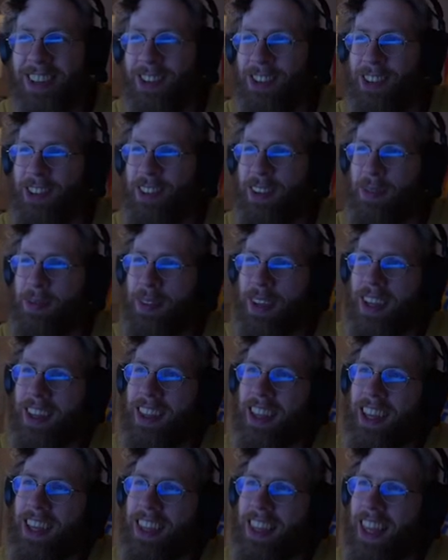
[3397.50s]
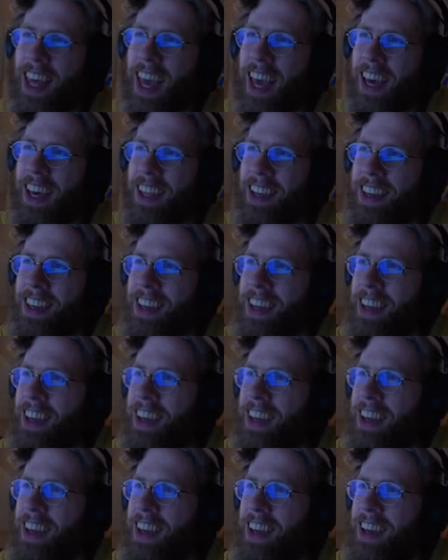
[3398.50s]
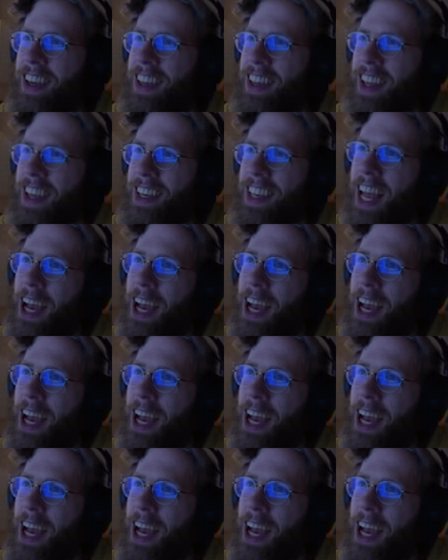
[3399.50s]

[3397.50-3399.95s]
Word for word: or something like that. Like